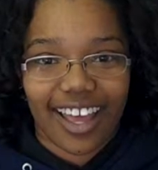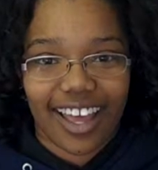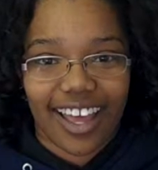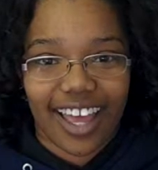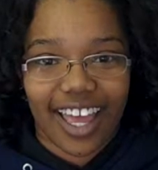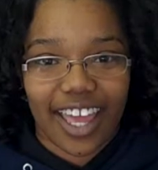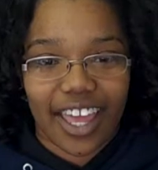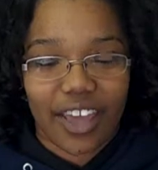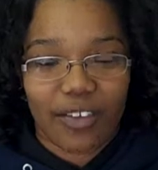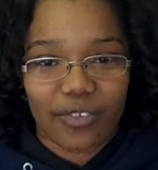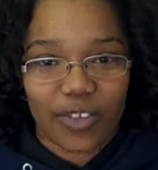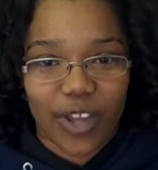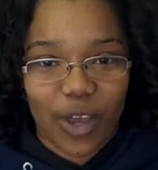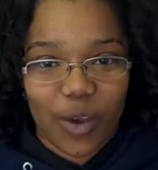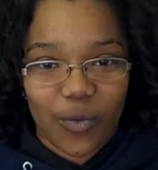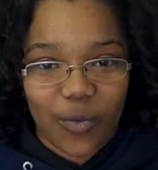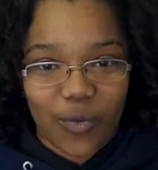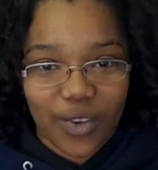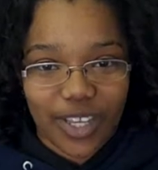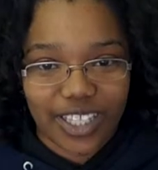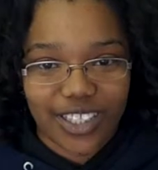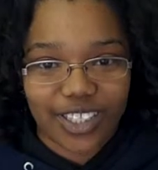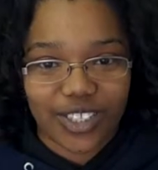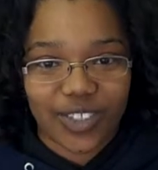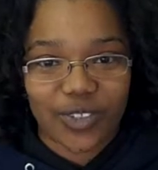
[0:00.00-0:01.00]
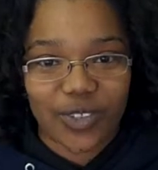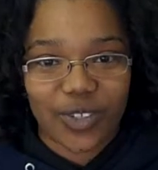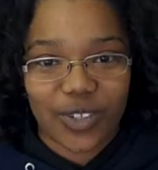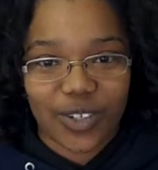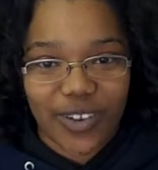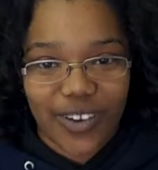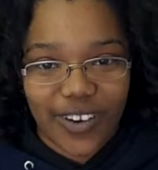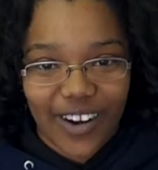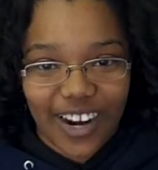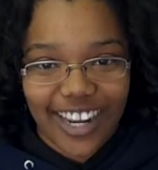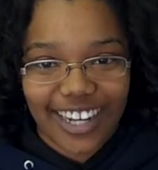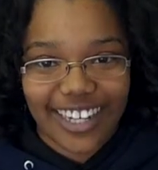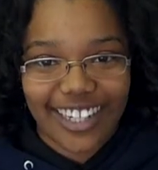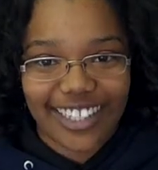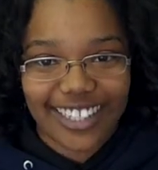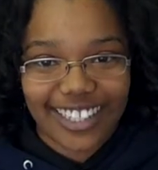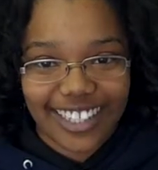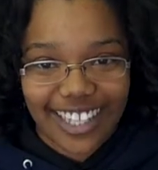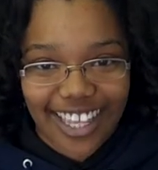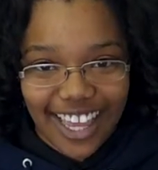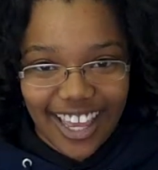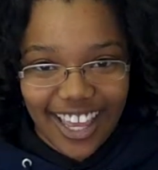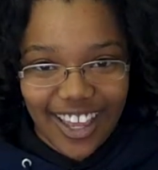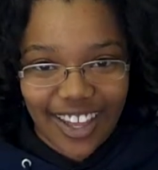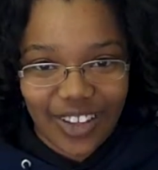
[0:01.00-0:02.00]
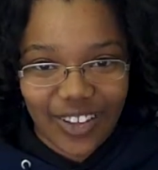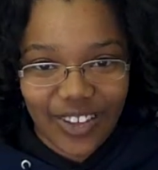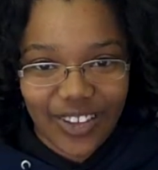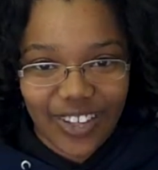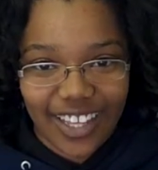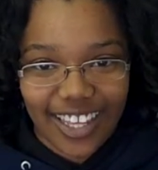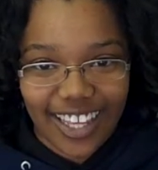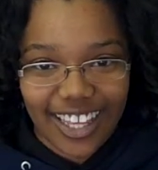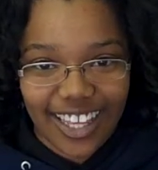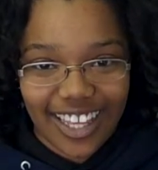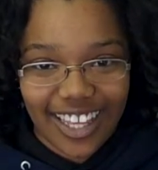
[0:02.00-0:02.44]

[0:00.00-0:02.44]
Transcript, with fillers: I have not winced nor cried aloud.